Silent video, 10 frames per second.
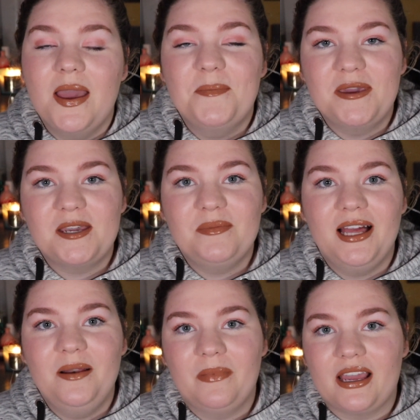makeup
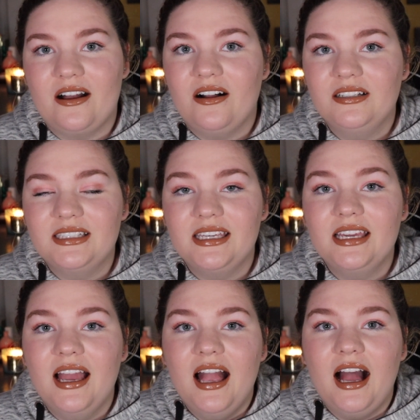line by
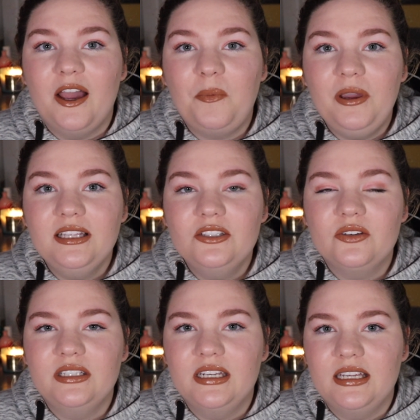Halsey. I hope you guys
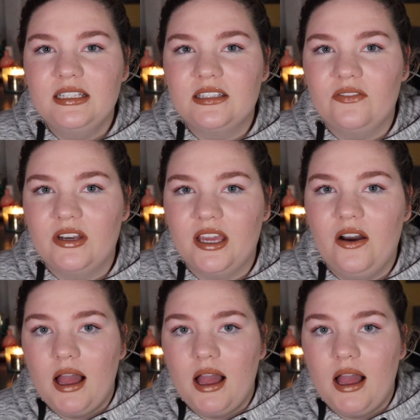enjoyed today's video.